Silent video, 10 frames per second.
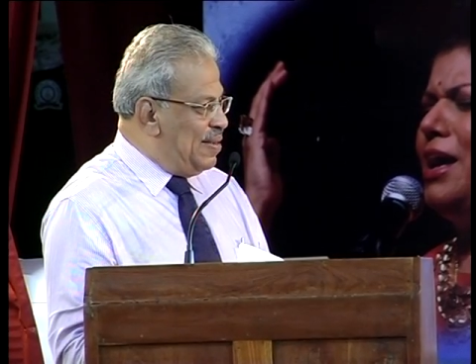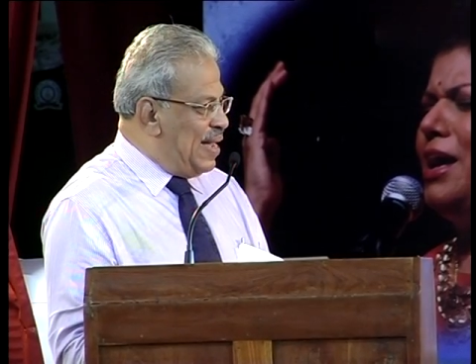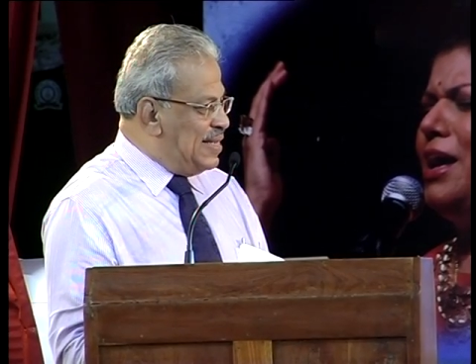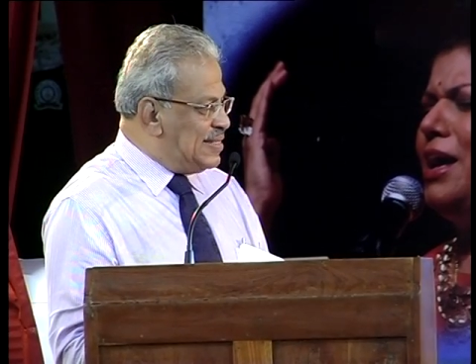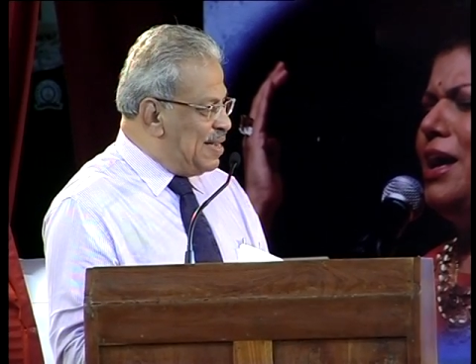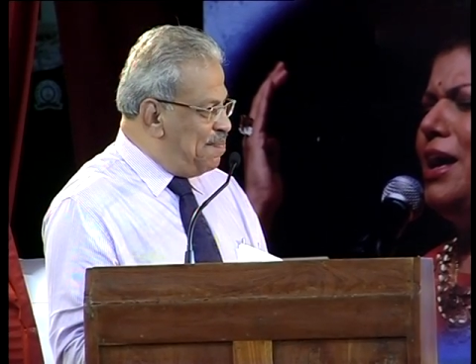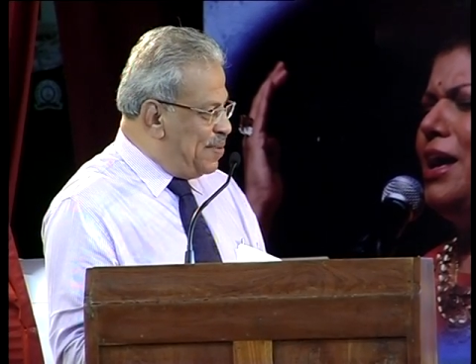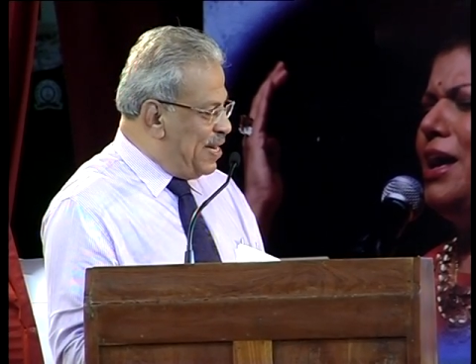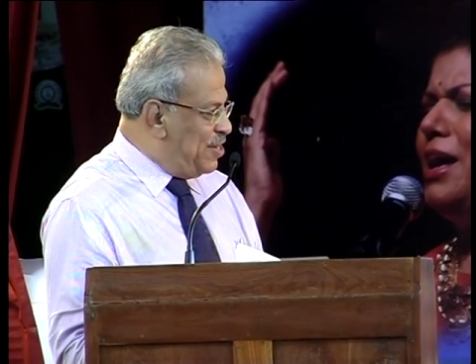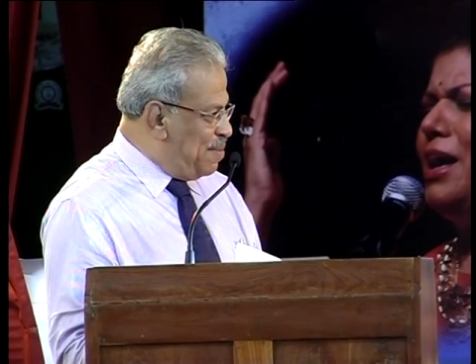as
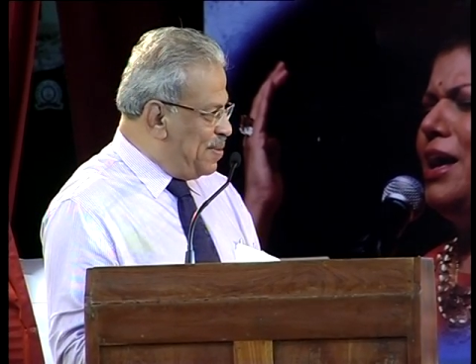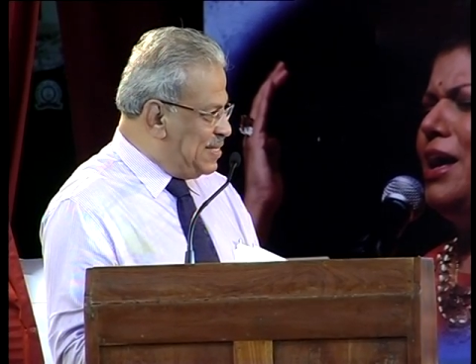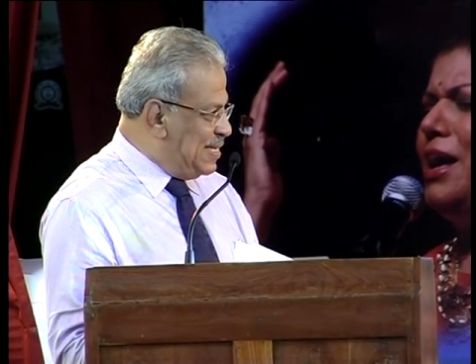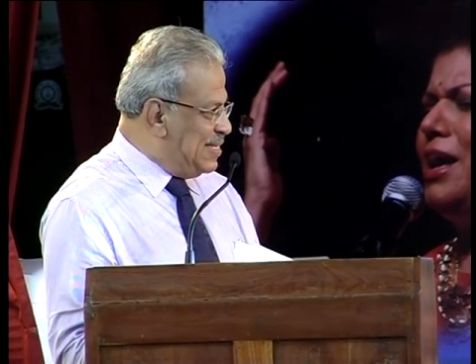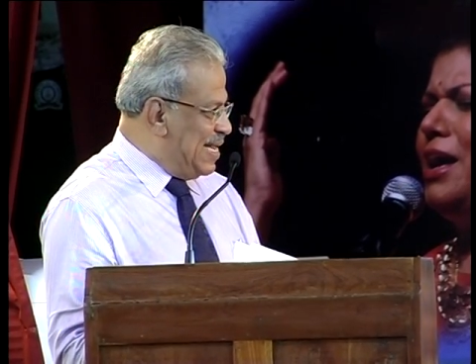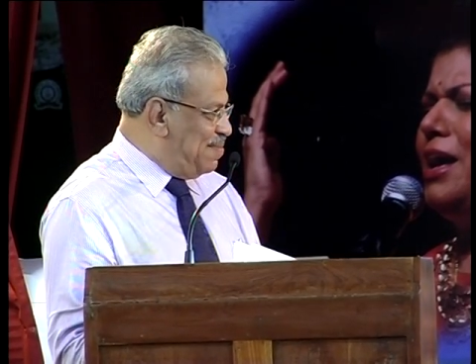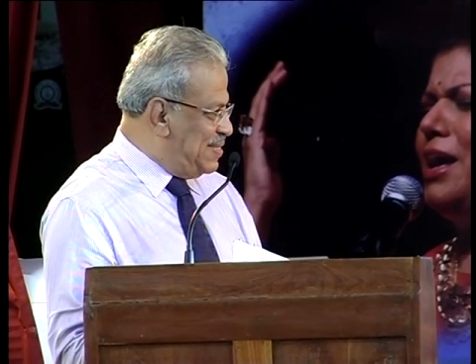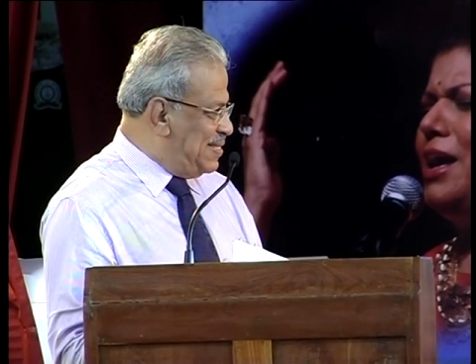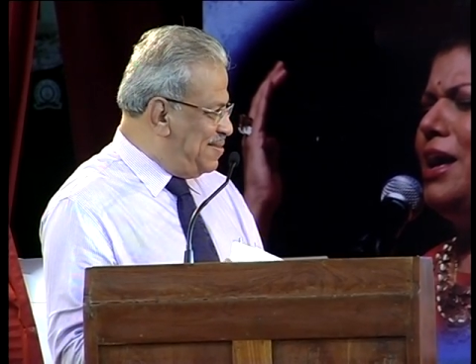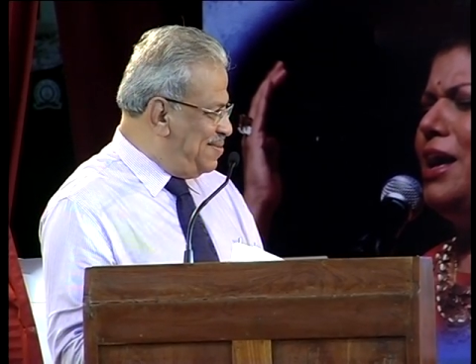compared to the present
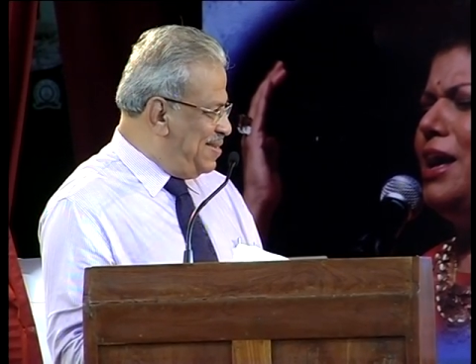times?